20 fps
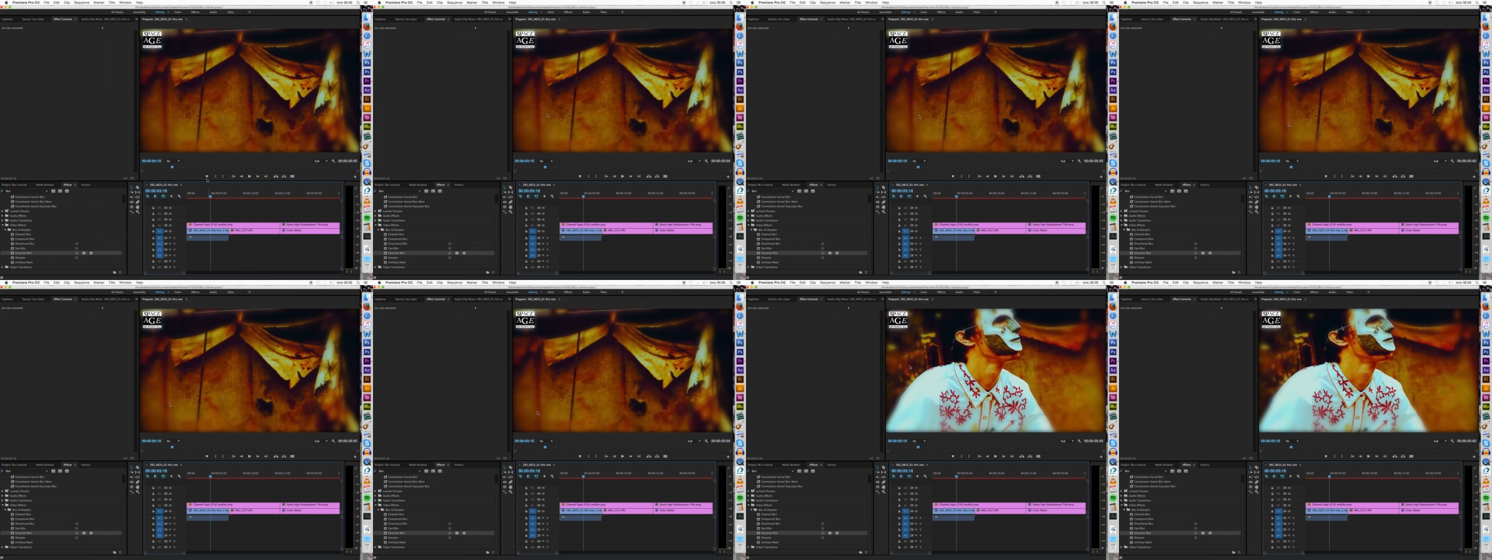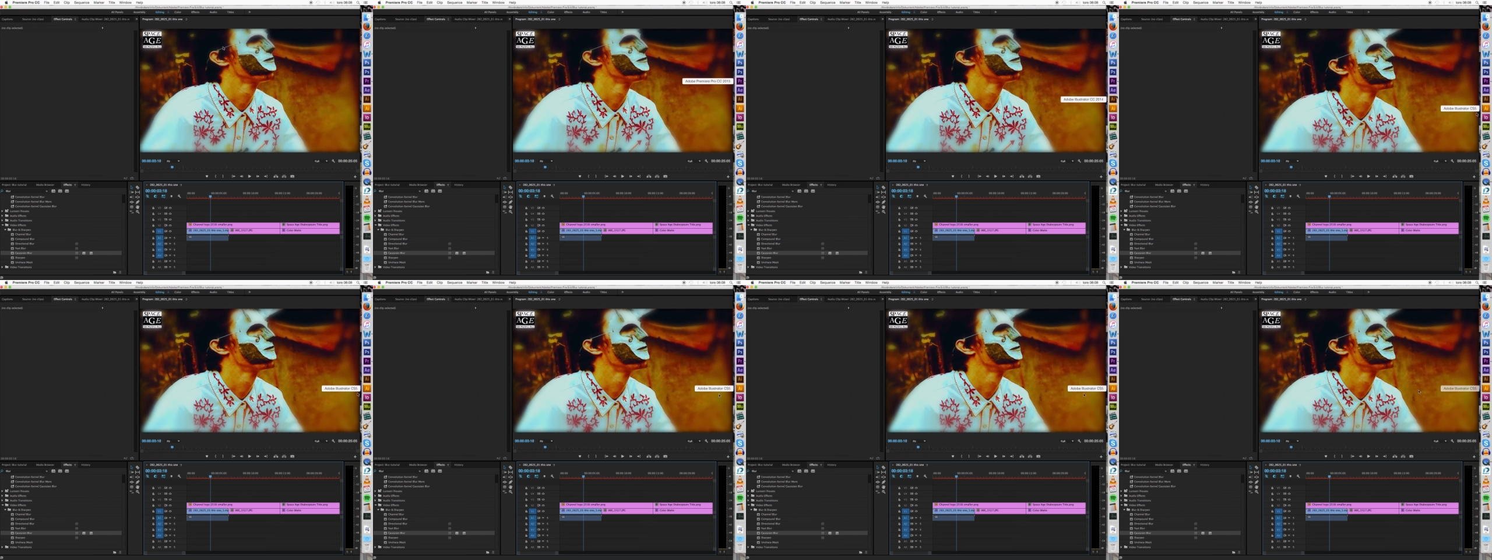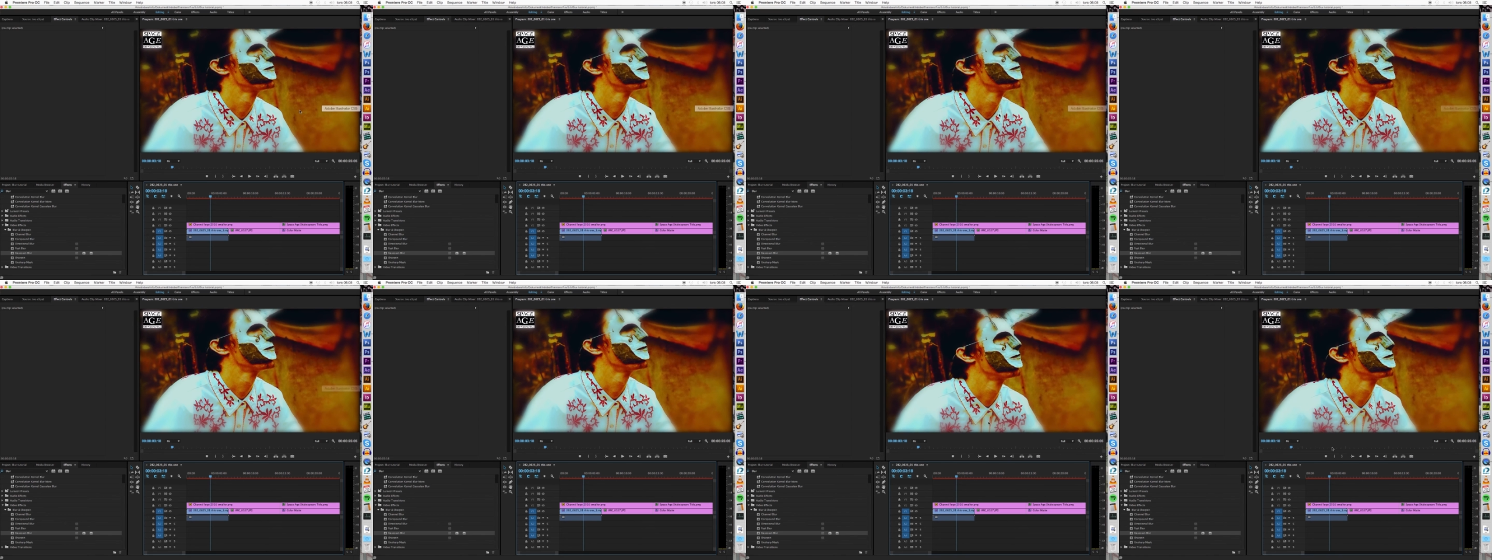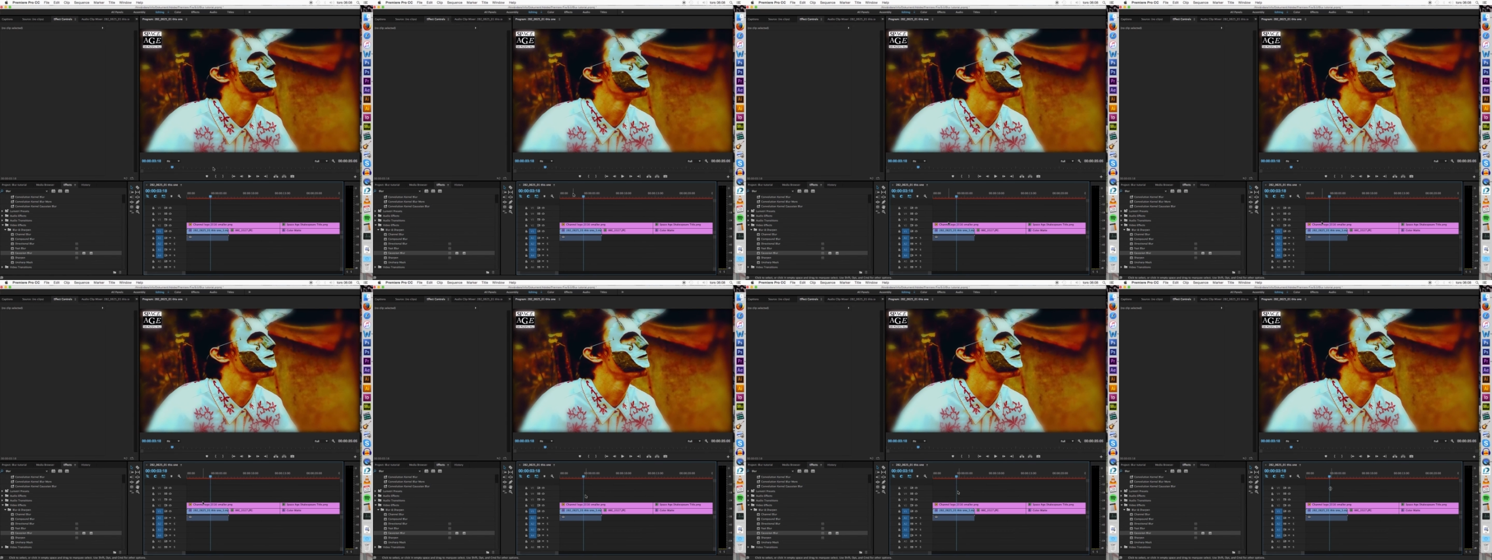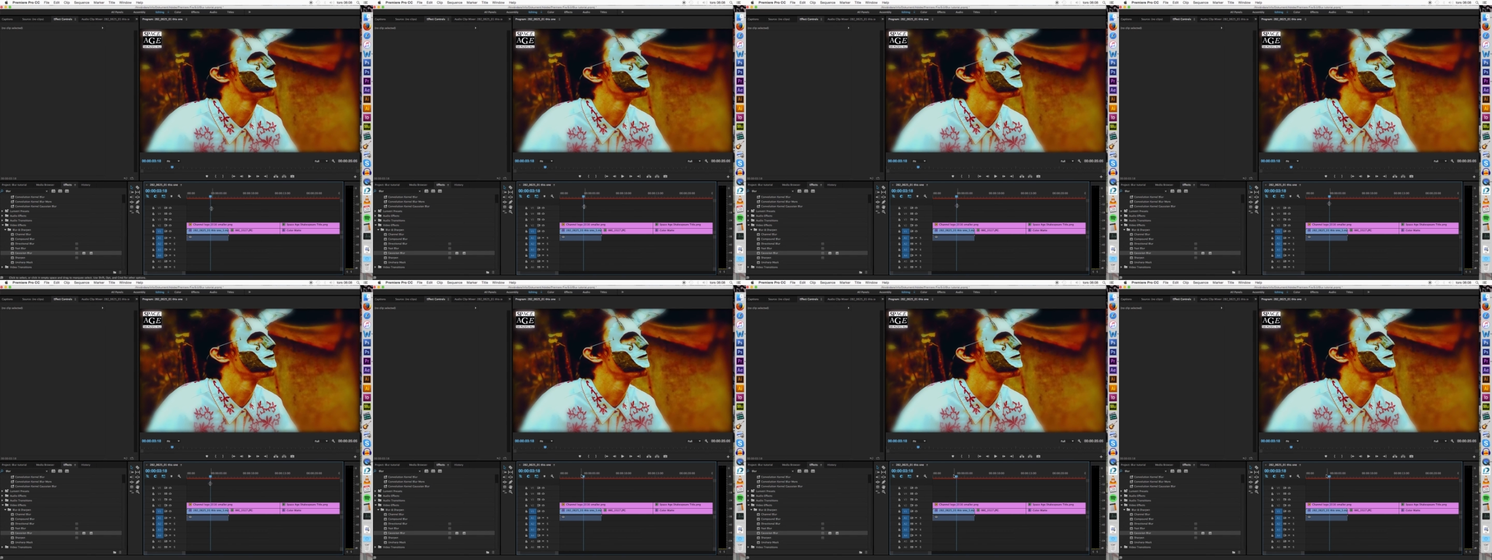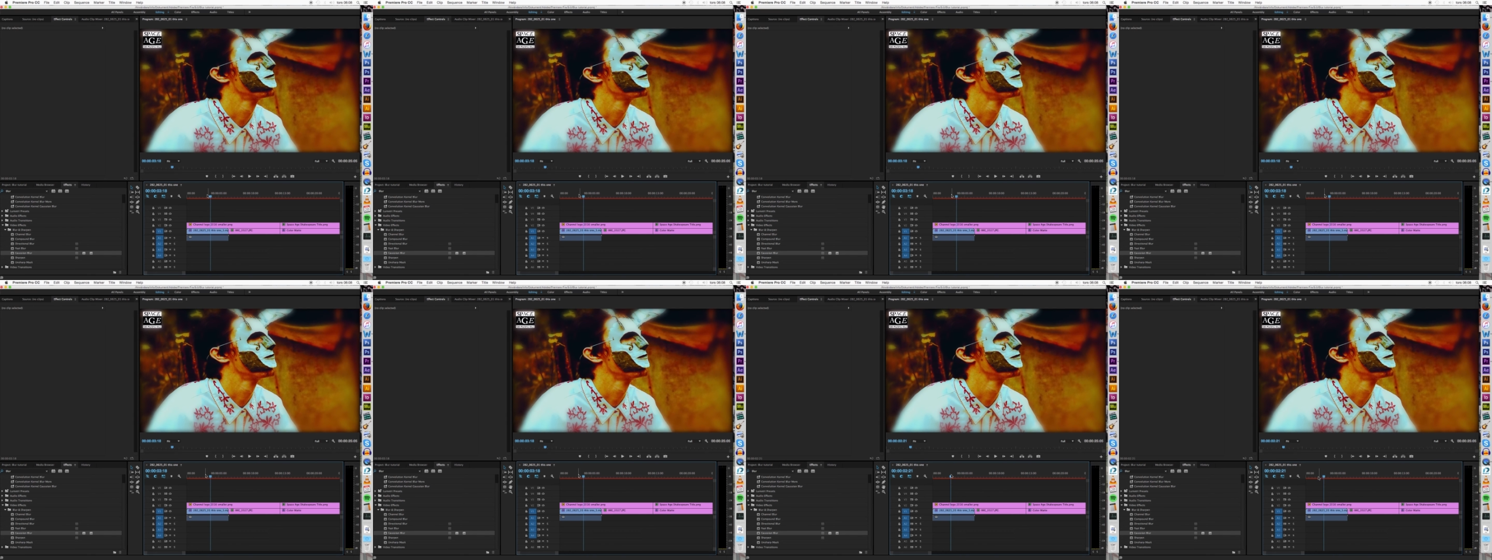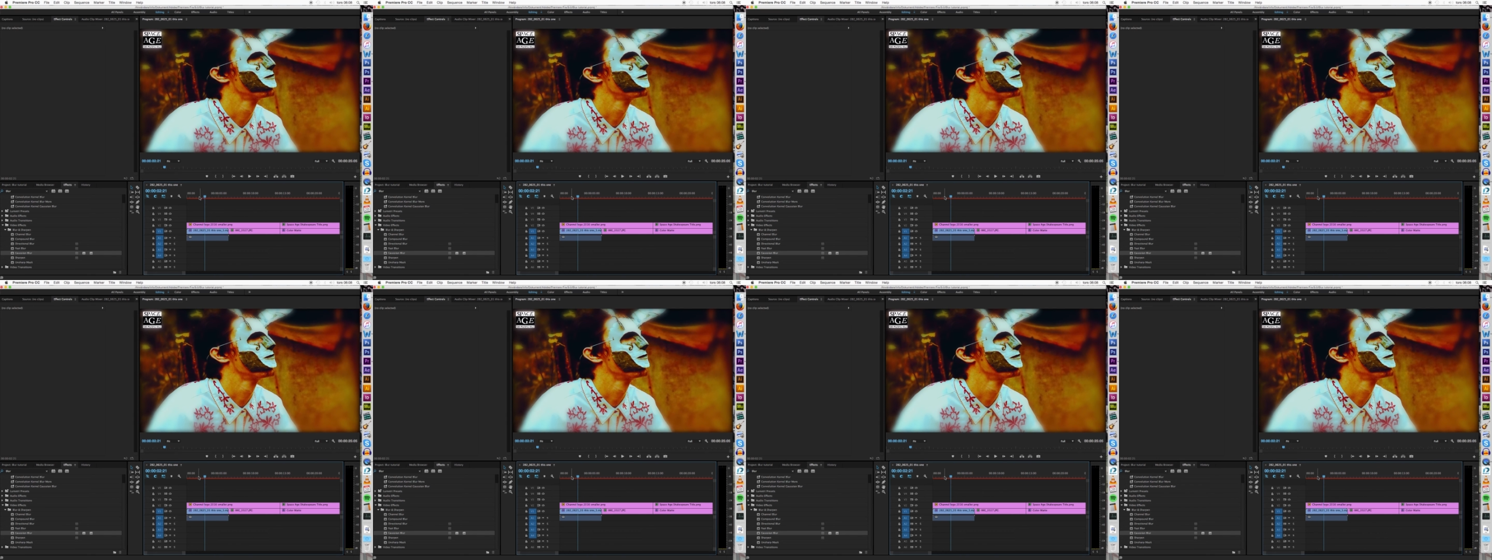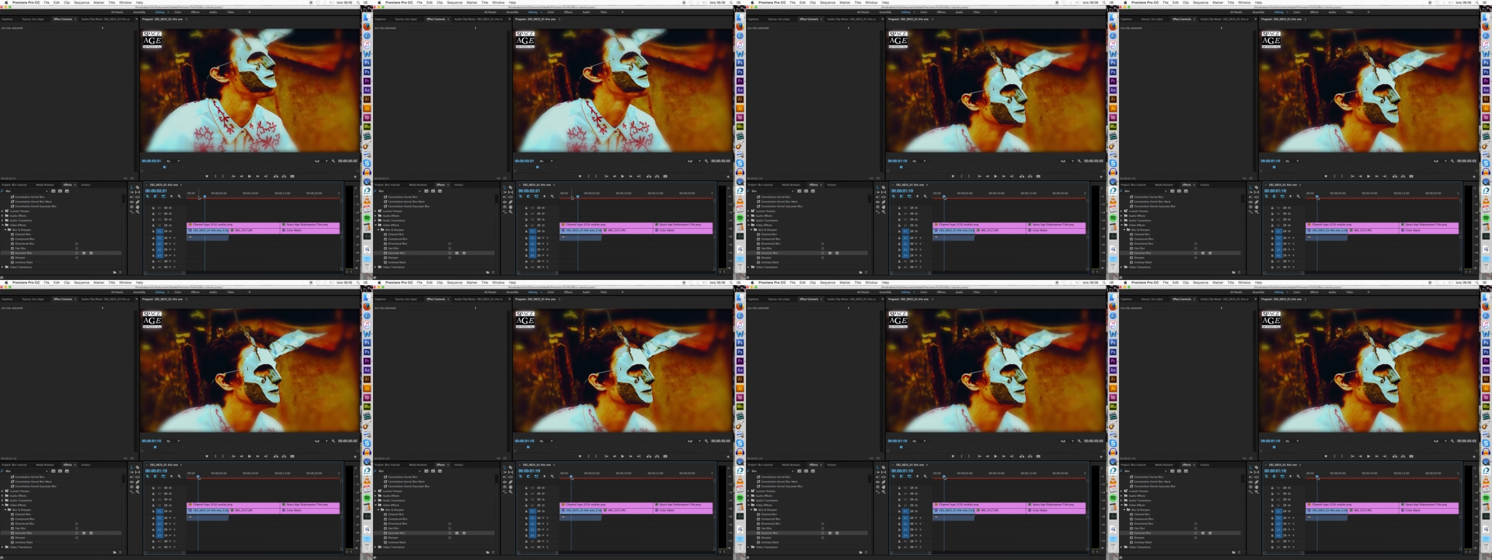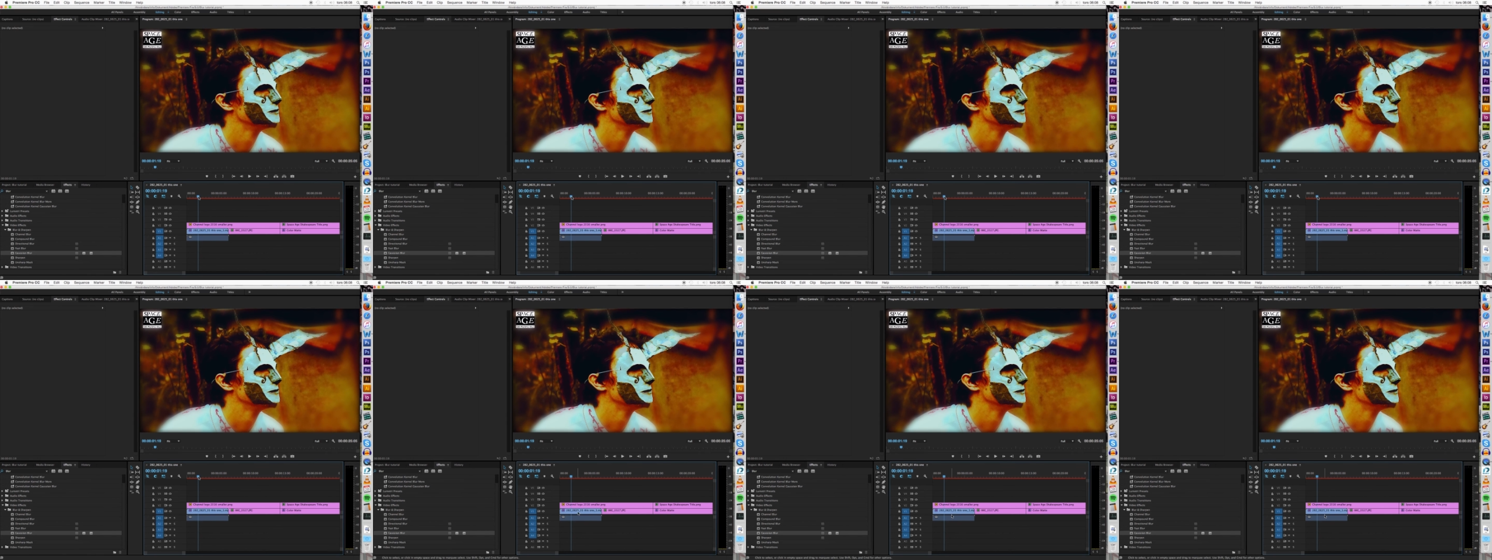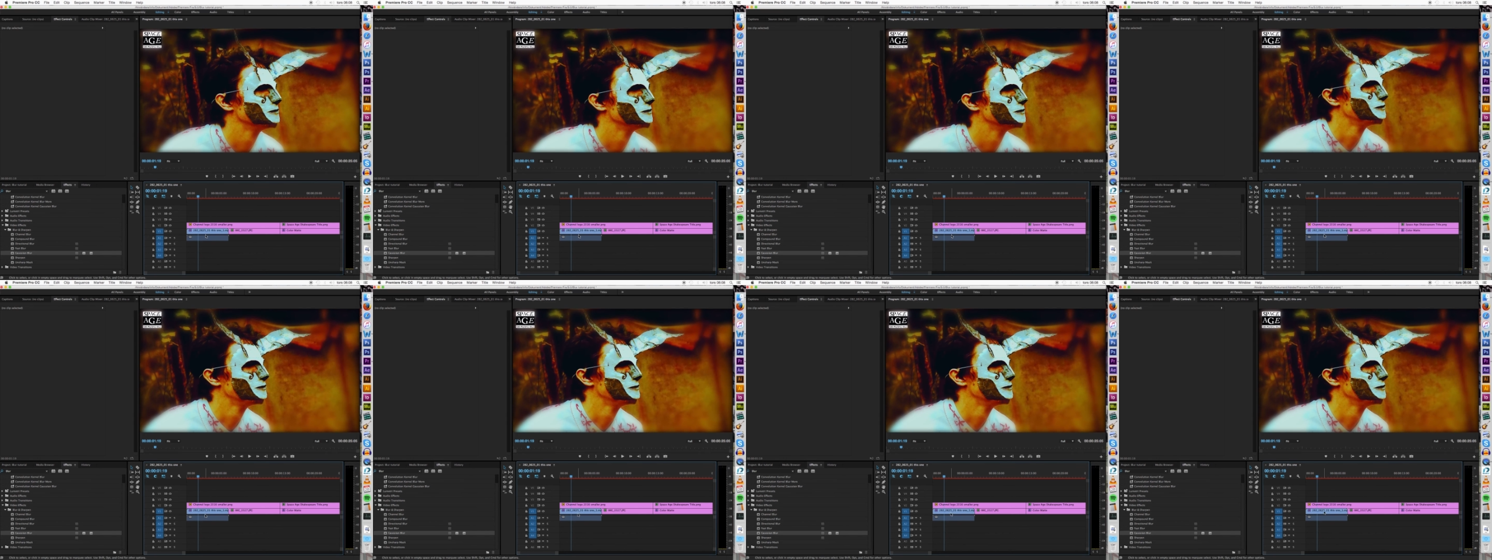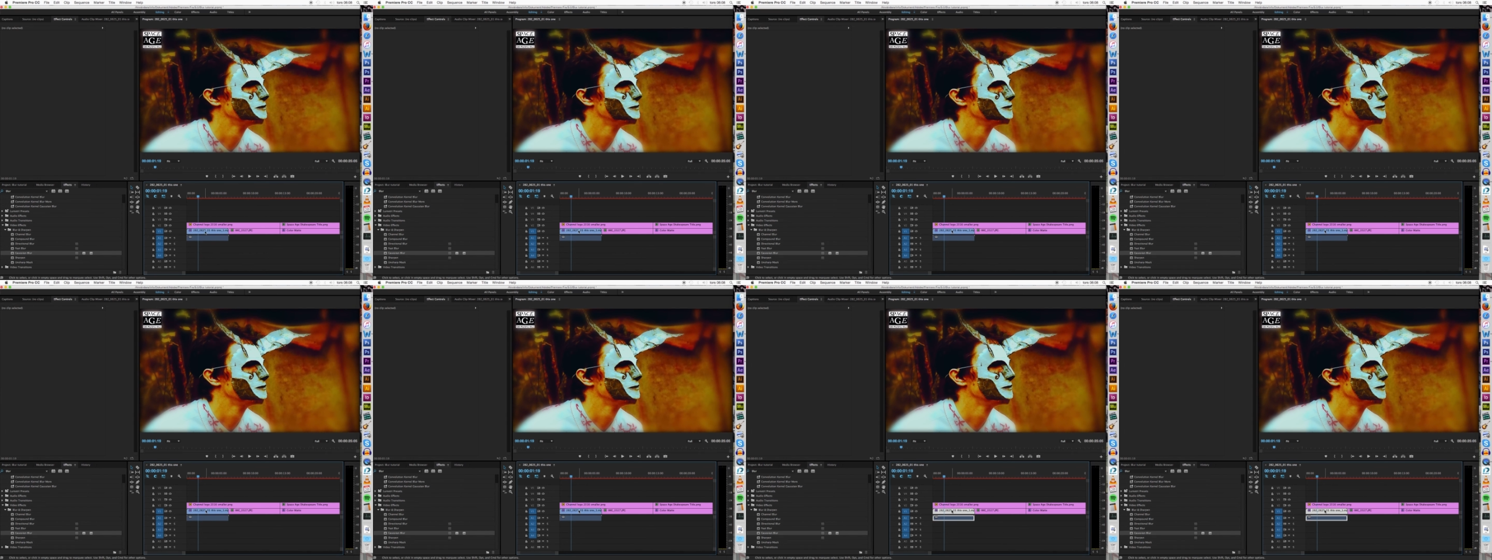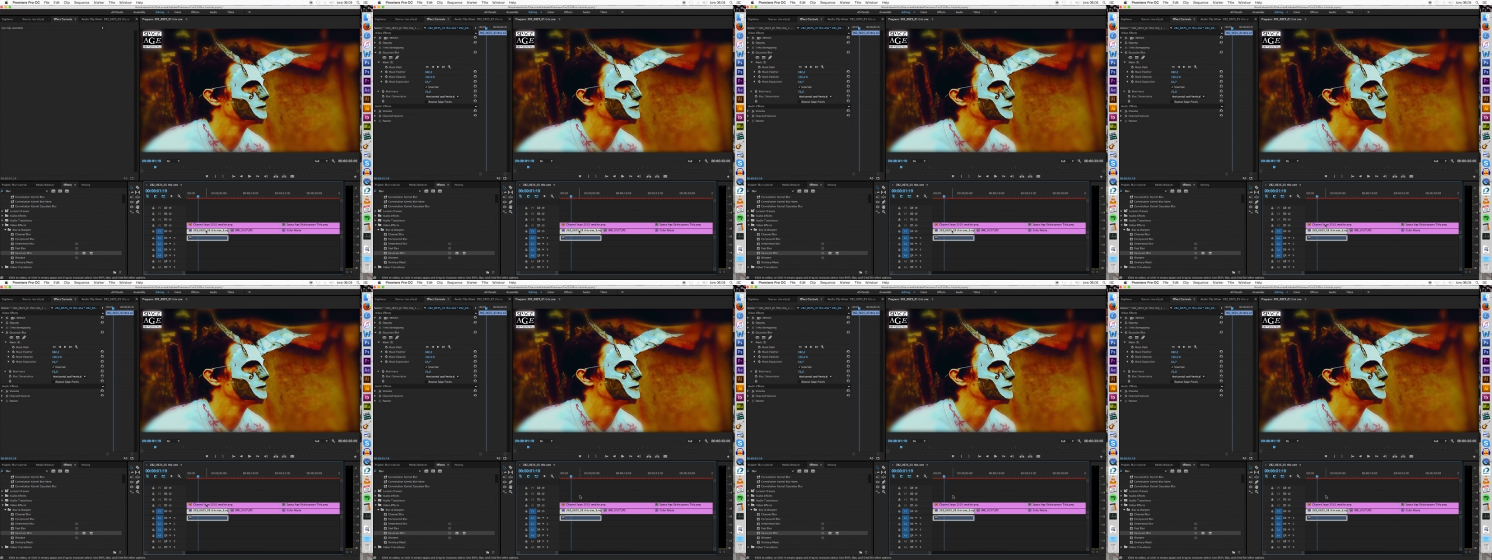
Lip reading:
No face is visible, so there are no lips to read.